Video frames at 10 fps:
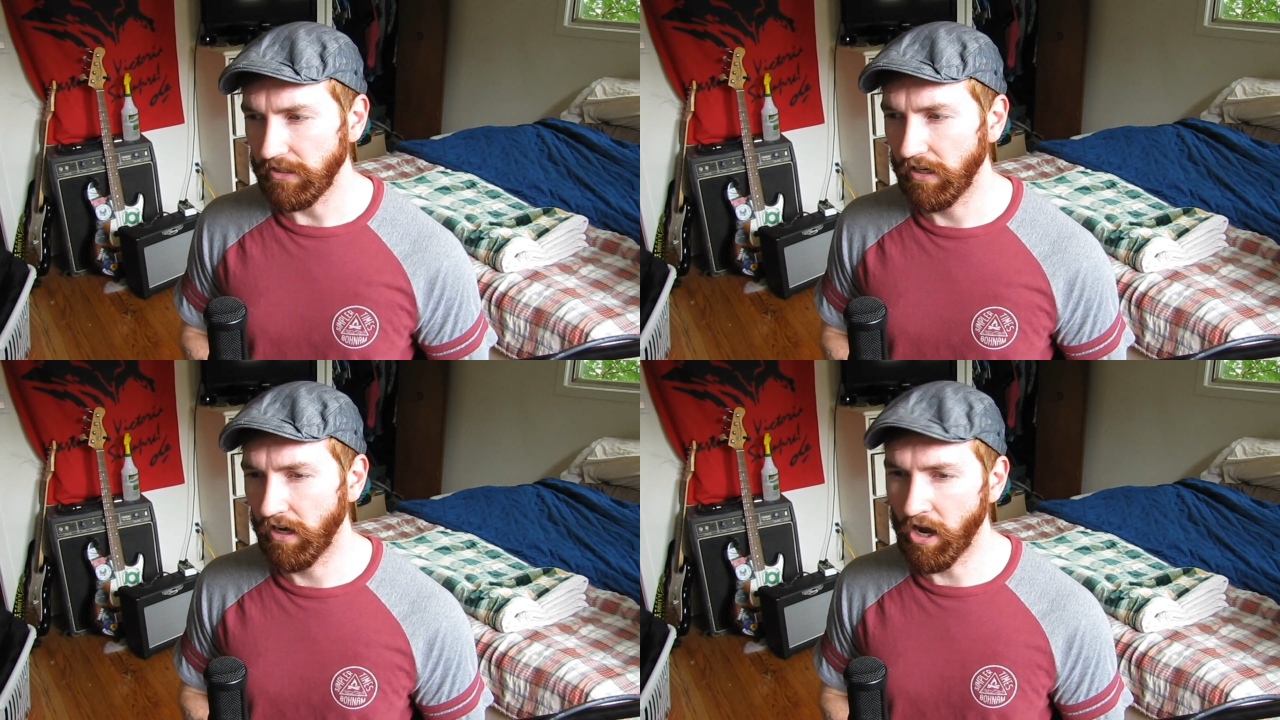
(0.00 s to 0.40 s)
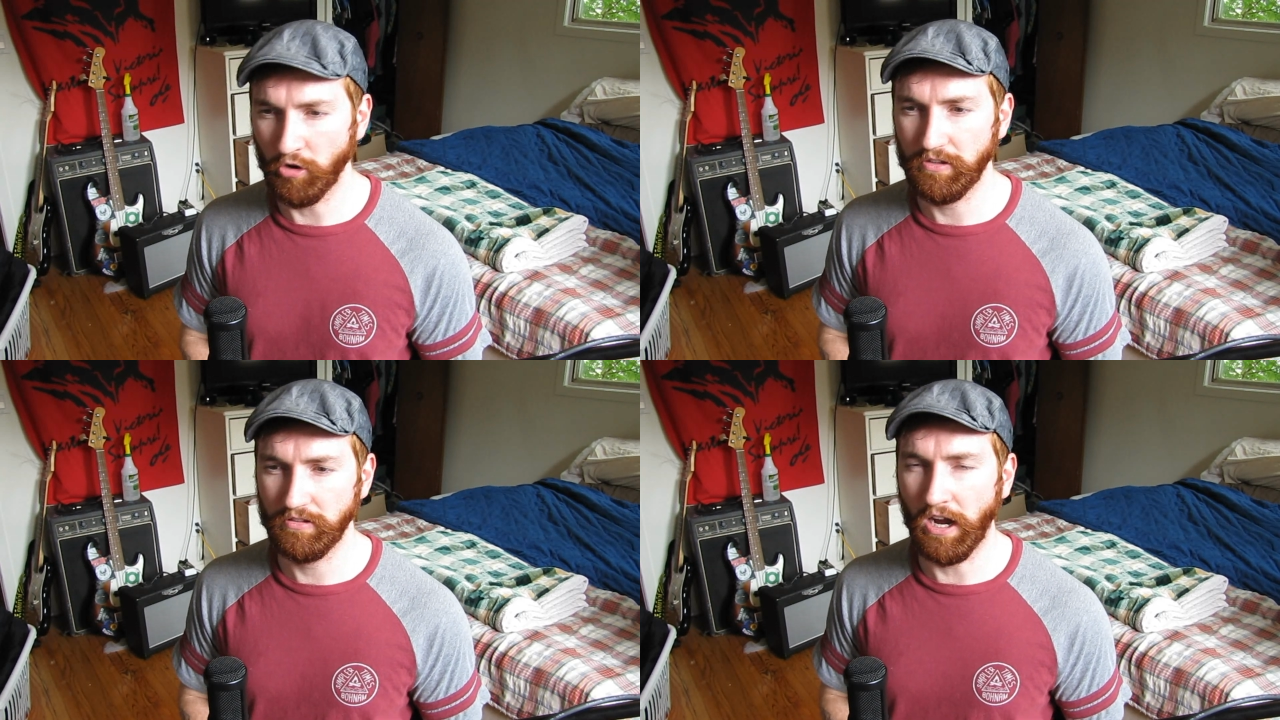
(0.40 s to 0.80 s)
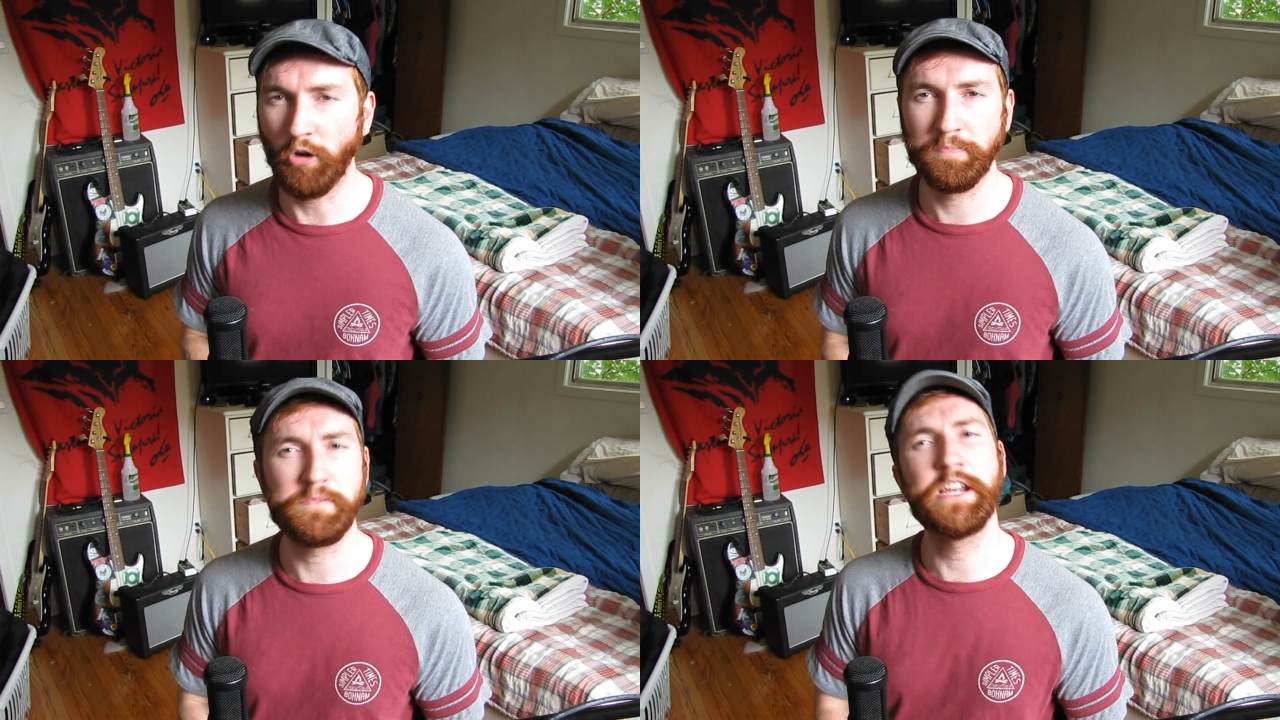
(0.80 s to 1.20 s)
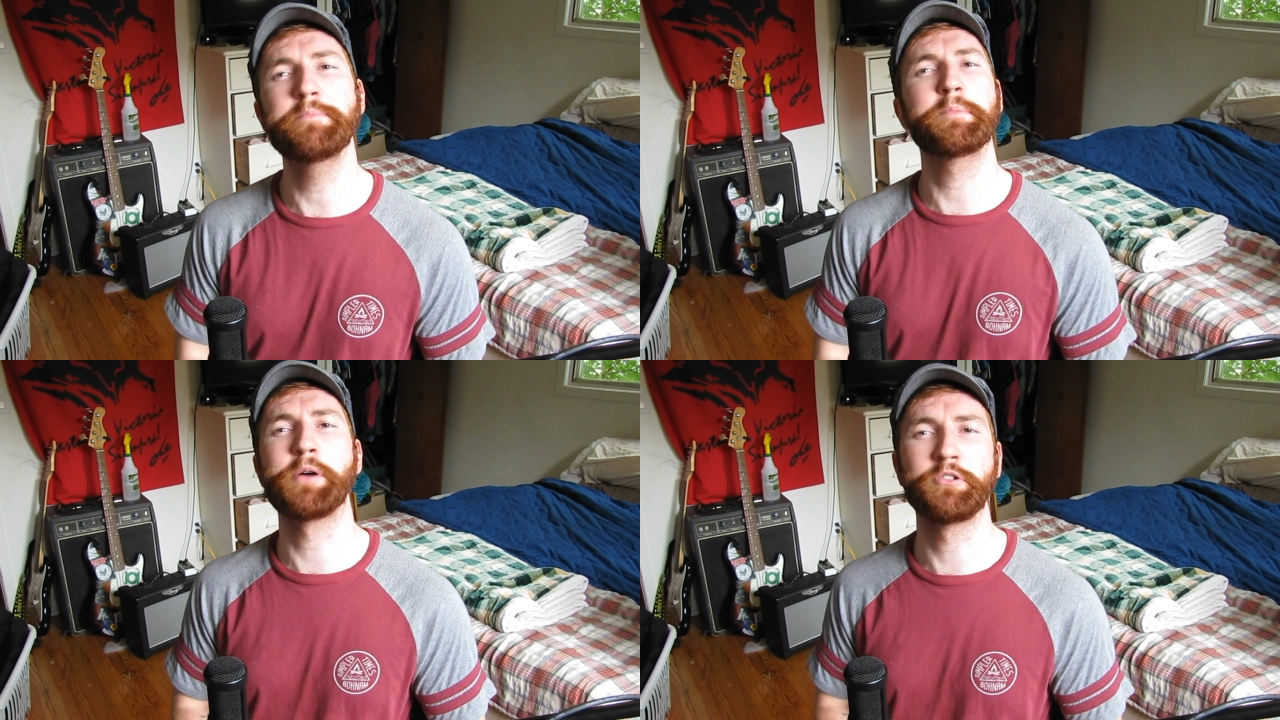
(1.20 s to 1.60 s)
I'll keep
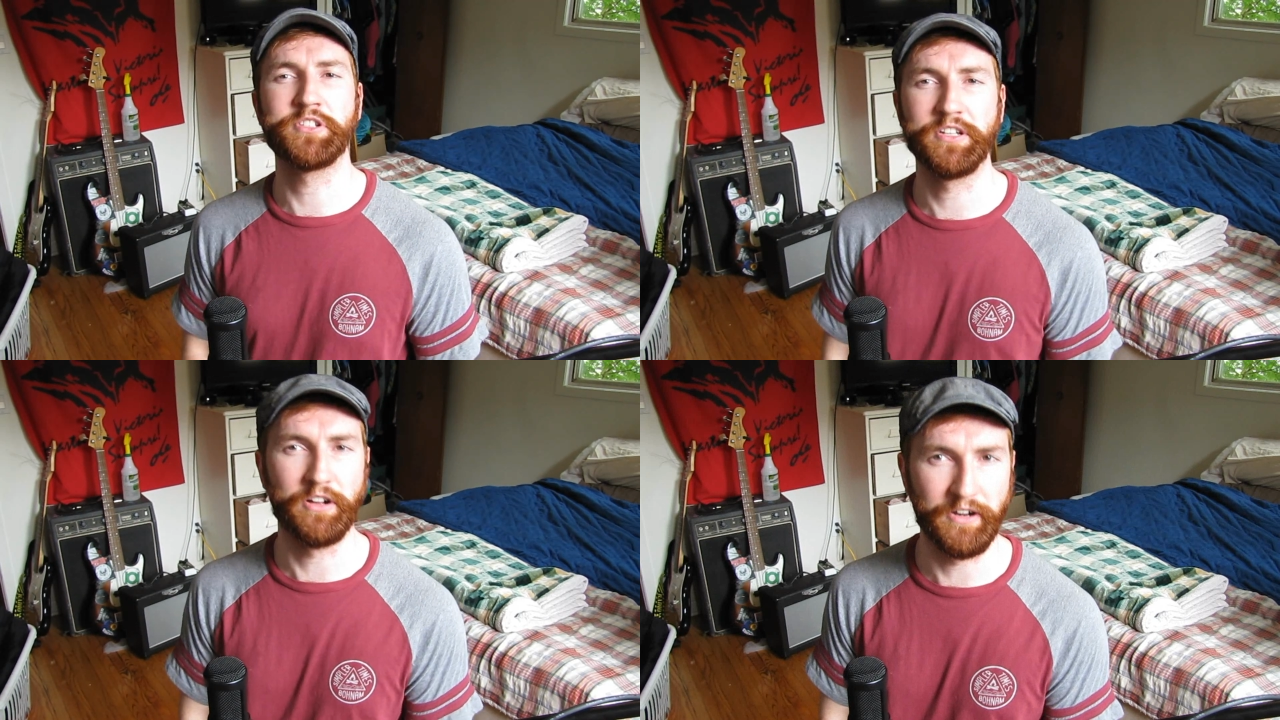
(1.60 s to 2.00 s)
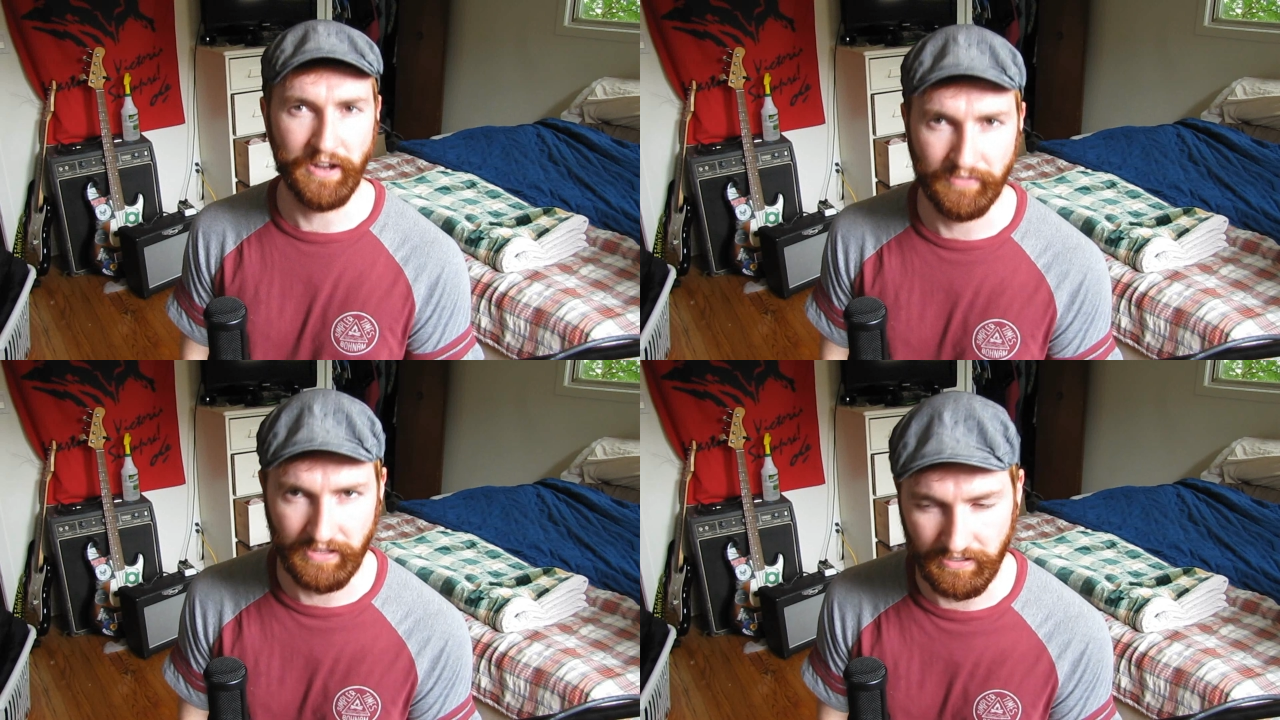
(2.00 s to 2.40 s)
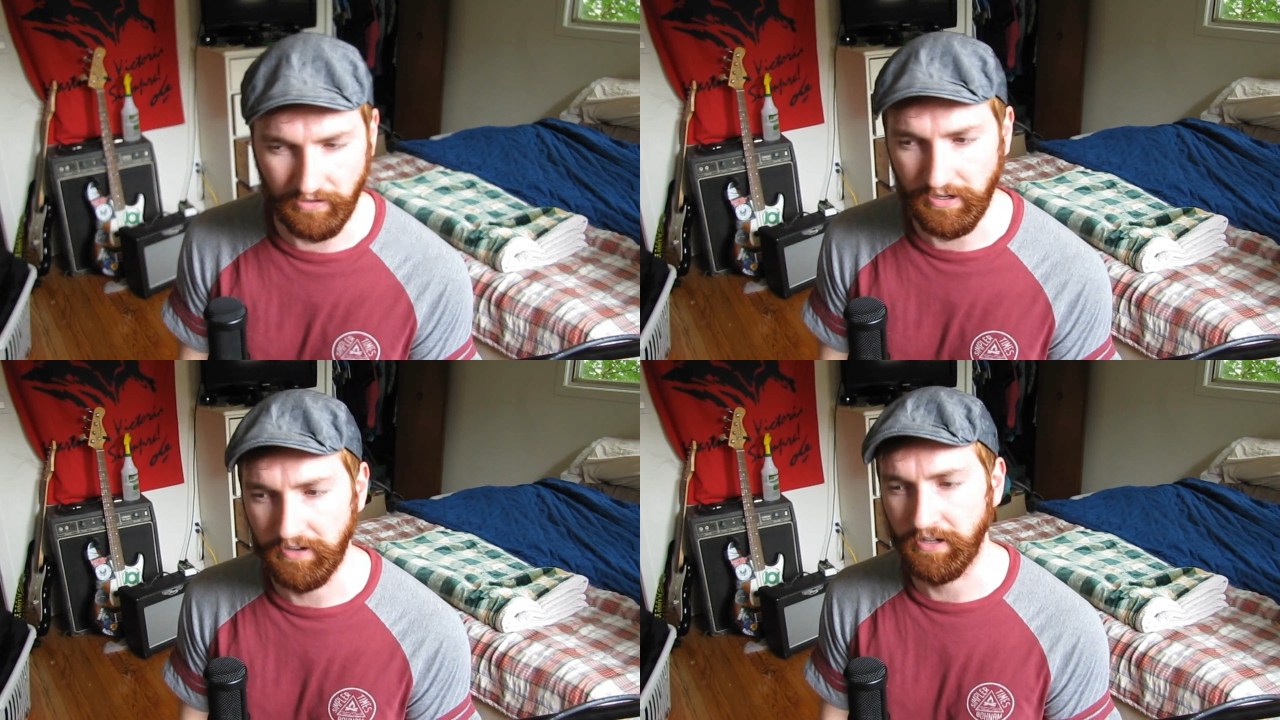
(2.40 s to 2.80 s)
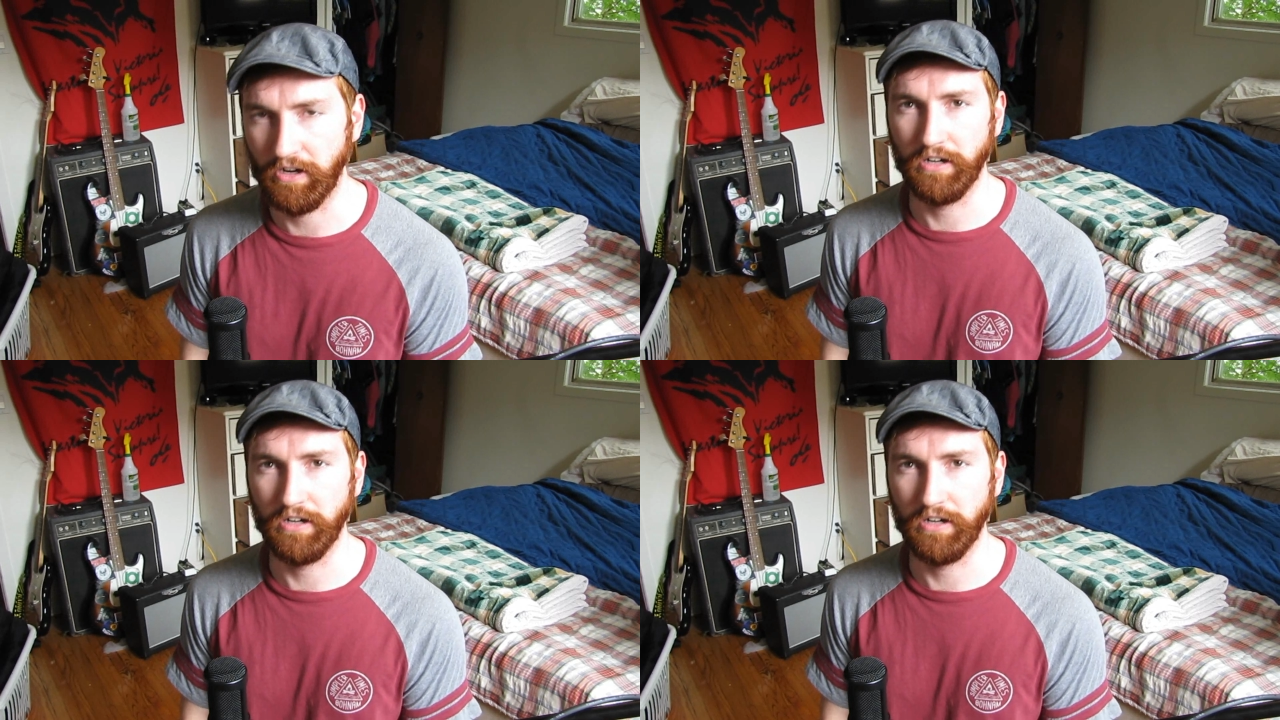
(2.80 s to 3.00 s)
you posted on everything going on here.